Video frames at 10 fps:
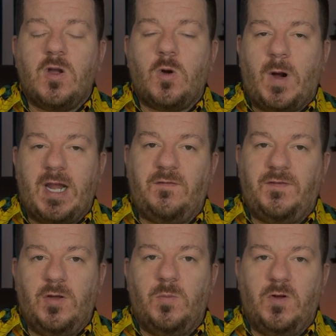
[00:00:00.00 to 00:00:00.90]
quite a
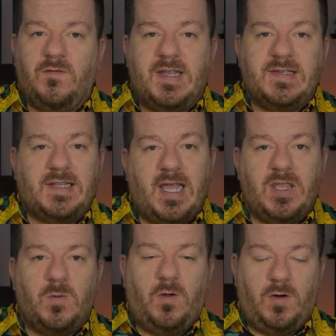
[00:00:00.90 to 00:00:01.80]
few movies that
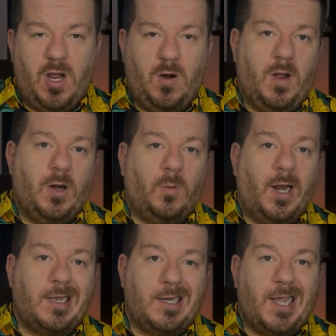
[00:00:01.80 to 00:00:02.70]
you will know and
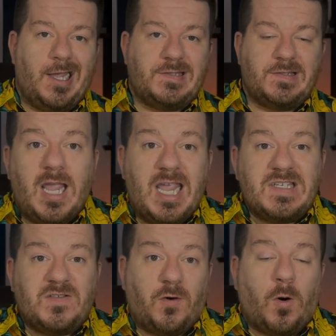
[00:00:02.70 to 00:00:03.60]
recognize.
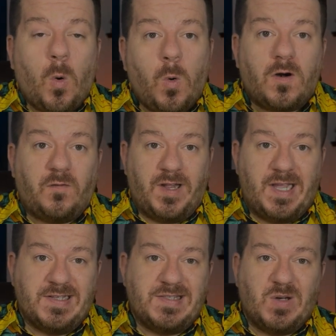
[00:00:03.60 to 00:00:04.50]
And for horror
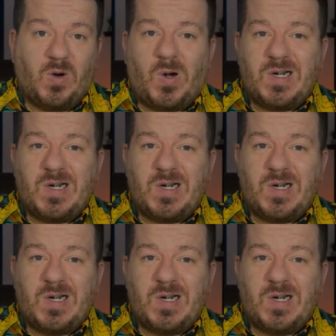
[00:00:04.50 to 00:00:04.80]
fans, there are